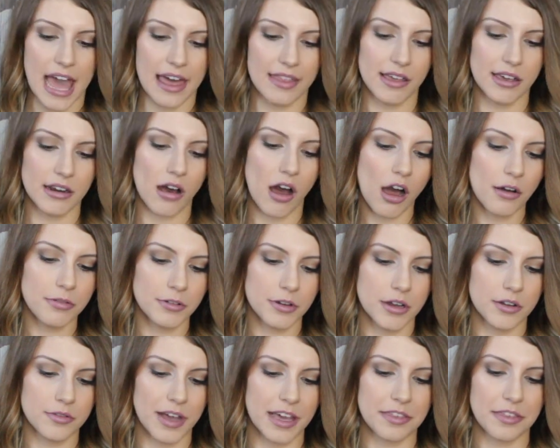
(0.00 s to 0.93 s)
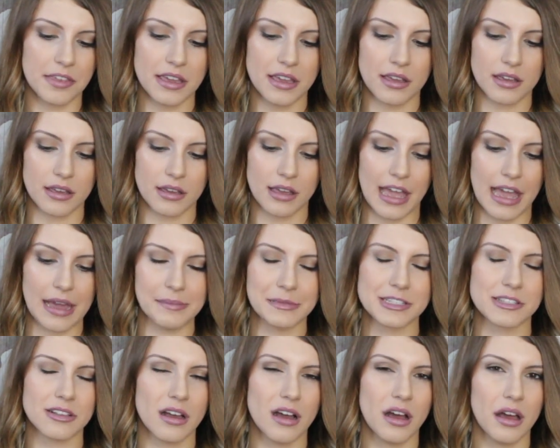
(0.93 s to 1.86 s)
And then off of, I think,
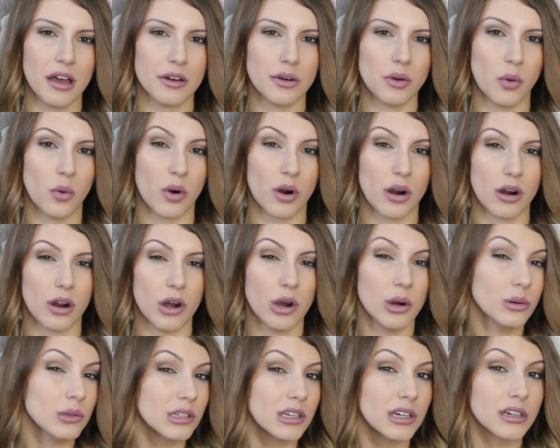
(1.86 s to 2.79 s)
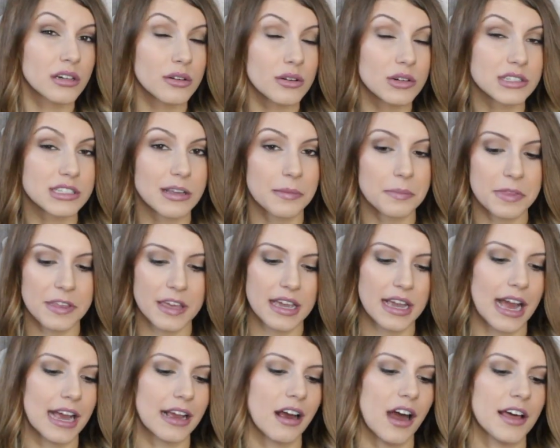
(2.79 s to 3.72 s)
Amazon or Hotlook or
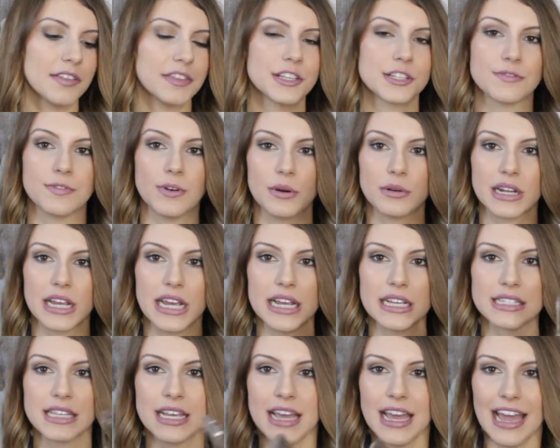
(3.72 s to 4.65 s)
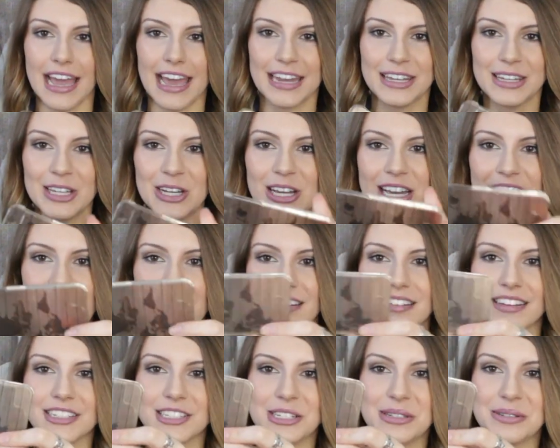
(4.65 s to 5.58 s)
something, I got this phone case. And look
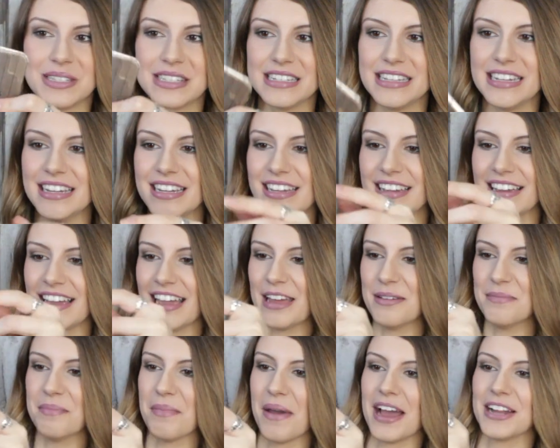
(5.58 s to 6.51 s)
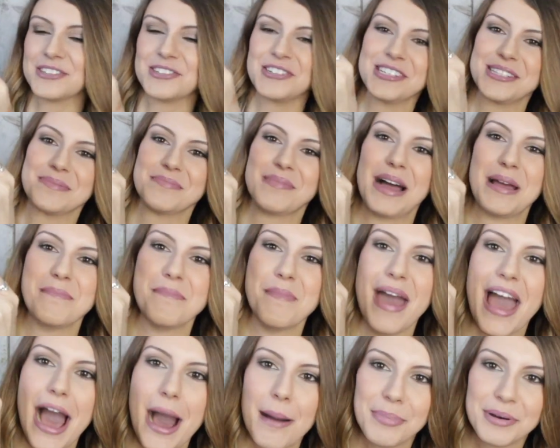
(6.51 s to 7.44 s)
it, do you see? It matches my
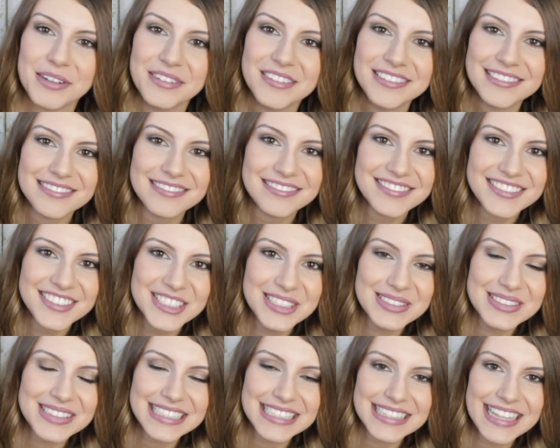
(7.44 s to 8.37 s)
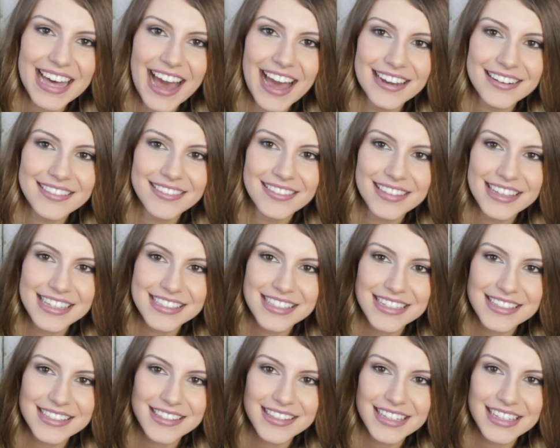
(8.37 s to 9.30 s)
map. Do you see that?
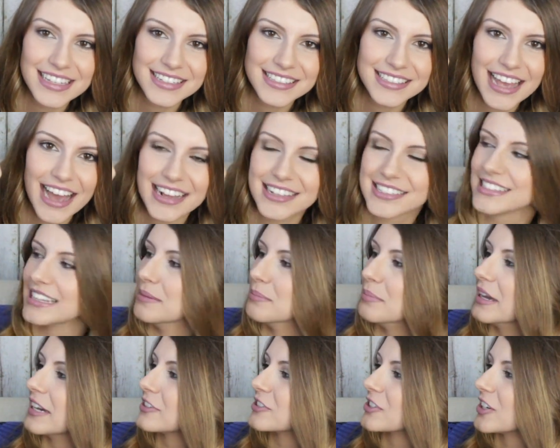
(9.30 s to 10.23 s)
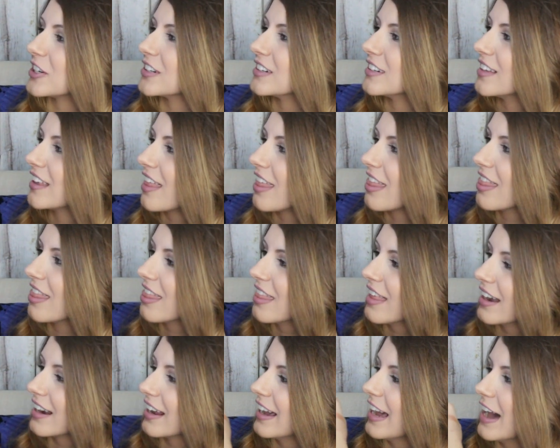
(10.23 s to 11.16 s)
This is the exact same picture
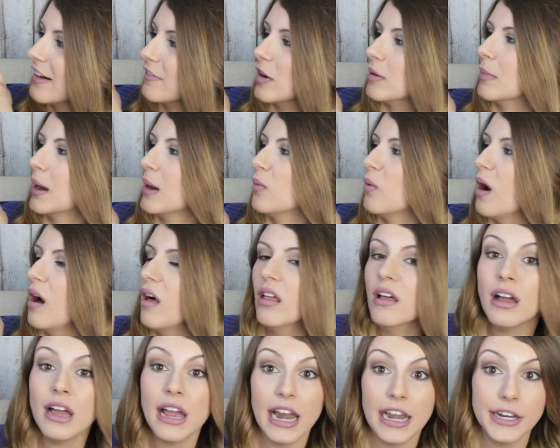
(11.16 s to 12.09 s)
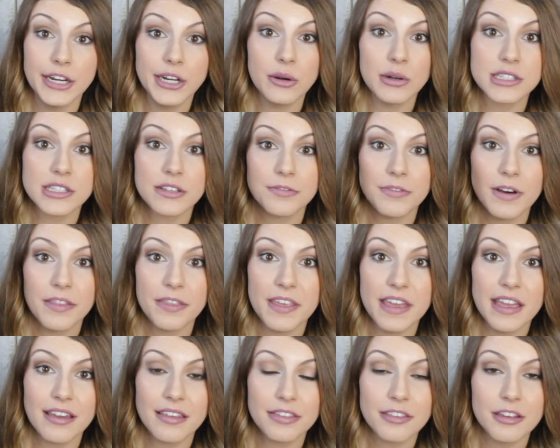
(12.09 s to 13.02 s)
that I have on my wall. And you know what's a fun
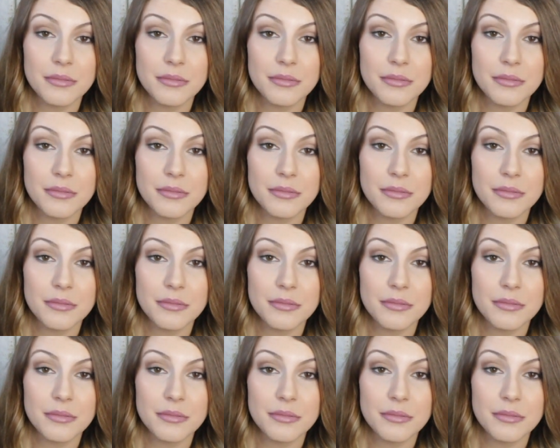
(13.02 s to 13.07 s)
thing?